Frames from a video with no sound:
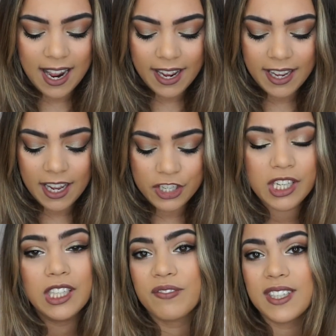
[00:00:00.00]
I
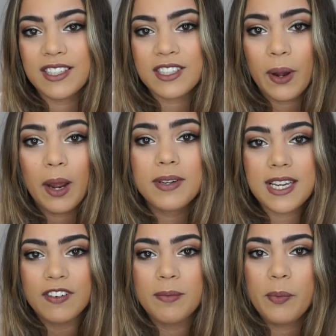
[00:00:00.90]
actually love this, so I will
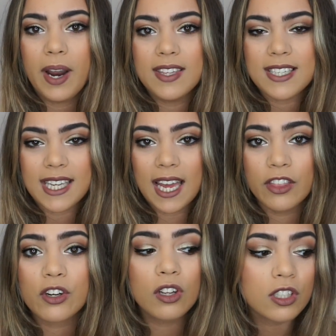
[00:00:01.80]
definitely be wearing this again.
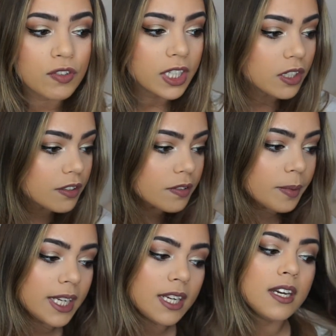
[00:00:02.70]
The colour's really good for
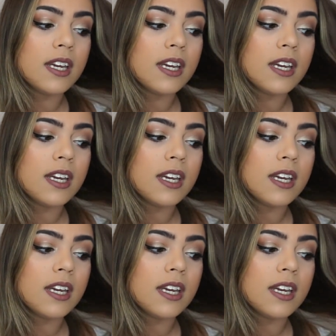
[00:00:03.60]
me.